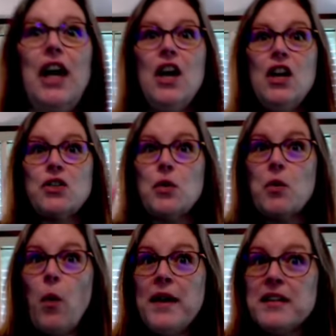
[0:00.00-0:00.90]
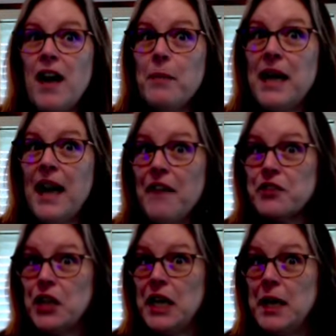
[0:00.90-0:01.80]
So the one coming after
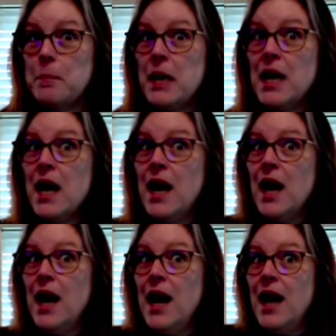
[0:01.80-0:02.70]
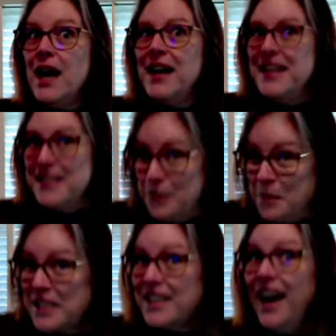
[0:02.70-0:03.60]
him is the
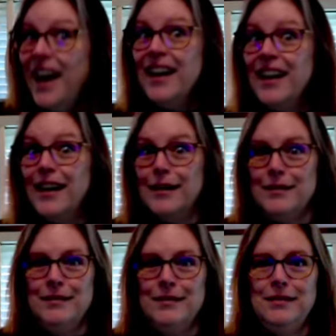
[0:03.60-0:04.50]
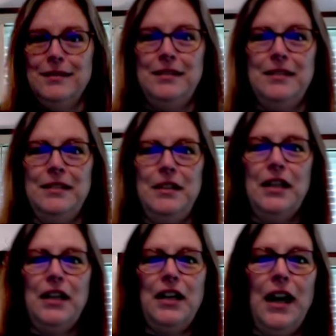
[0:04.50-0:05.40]
Messiah,
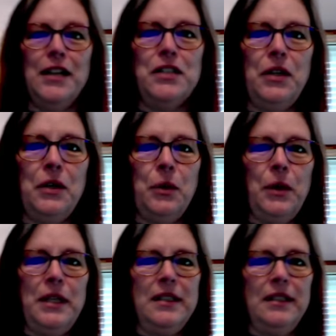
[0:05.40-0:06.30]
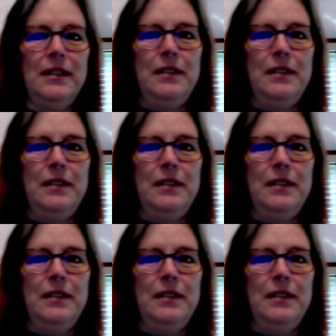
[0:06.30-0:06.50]
God's anointed.